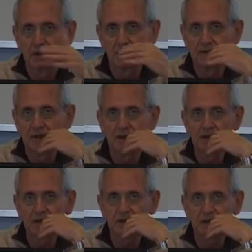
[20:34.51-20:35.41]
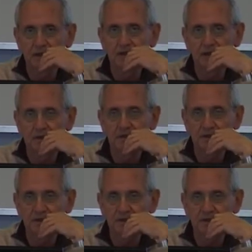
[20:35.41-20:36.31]
at a
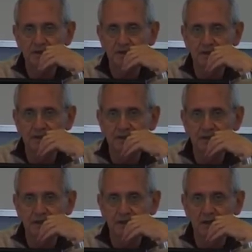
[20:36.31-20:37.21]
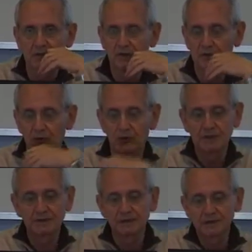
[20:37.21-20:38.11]
necessary level of
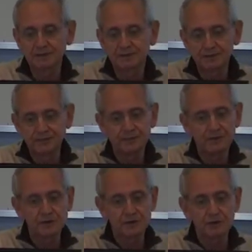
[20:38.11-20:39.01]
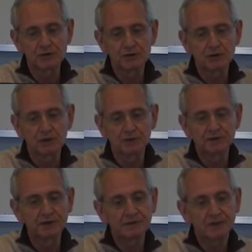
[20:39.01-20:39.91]
quality, service
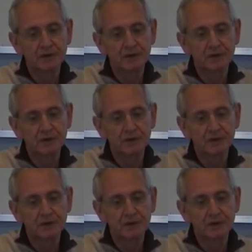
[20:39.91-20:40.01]
quality.